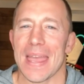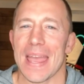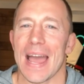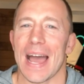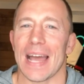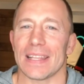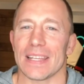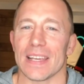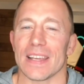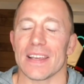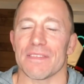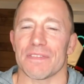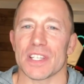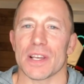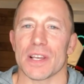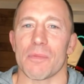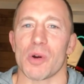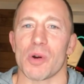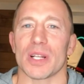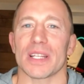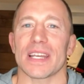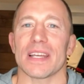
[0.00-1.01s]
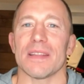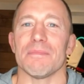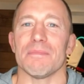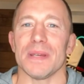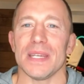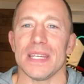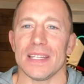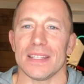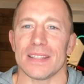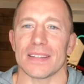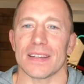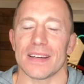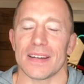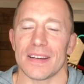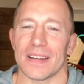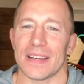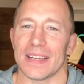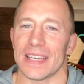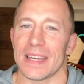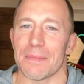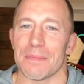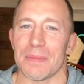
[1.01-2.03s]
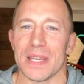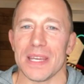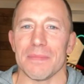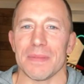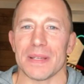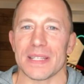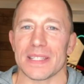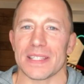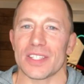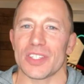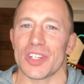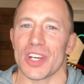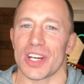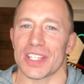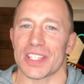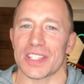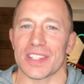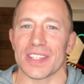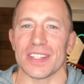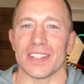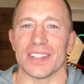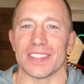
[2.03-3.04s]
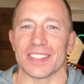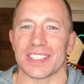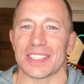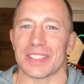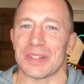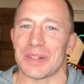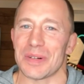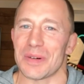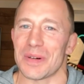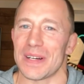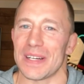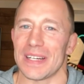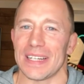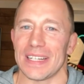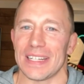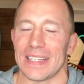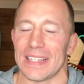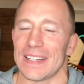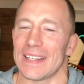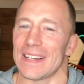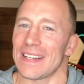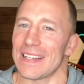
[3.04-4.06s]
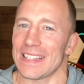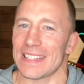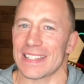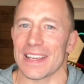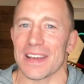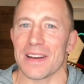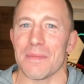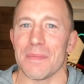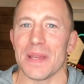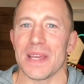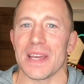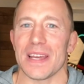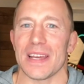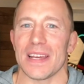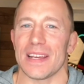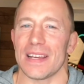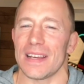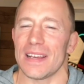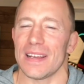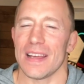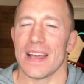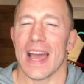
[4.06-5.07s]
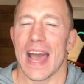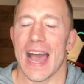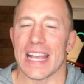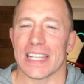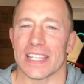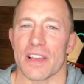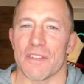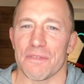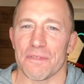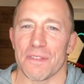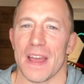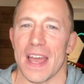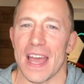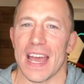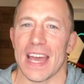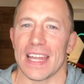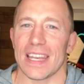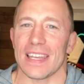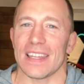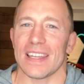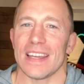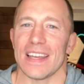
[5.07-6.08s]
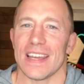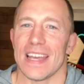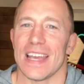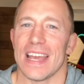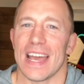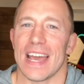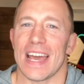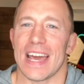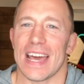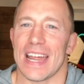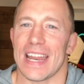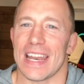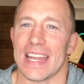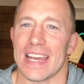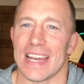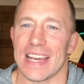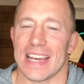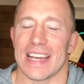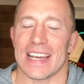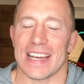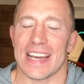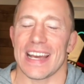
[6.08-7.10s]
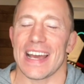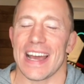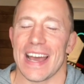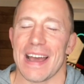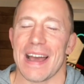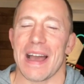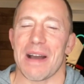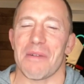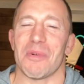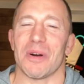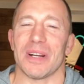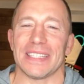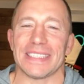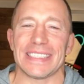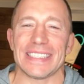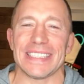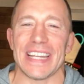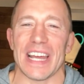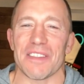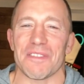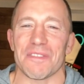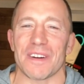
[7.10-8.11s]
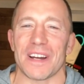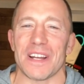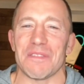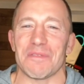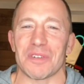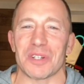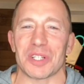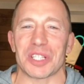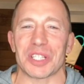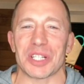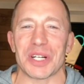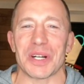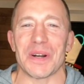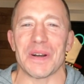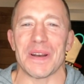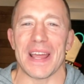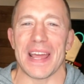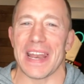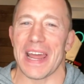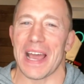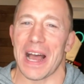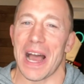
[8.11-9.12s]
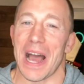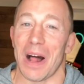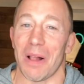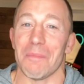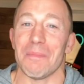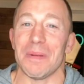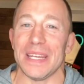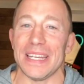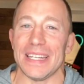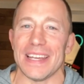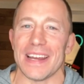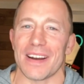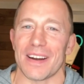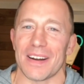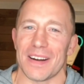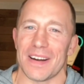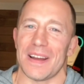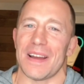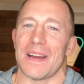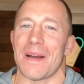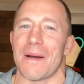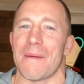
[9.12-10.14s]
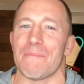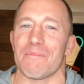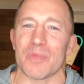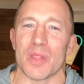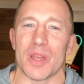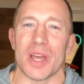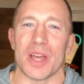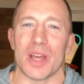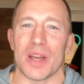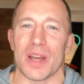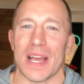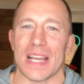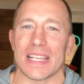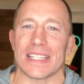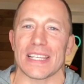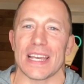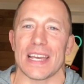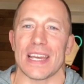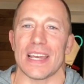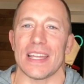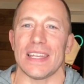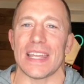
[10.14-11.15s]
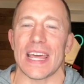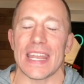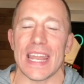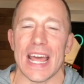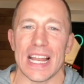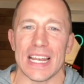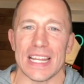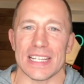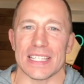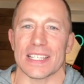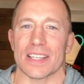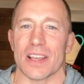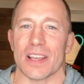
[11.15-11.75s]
I think if someone can beat Khabib, it's Justin. So it's going to be as a fan, and I want to see that fight for sure. And I'll be there as an analyst,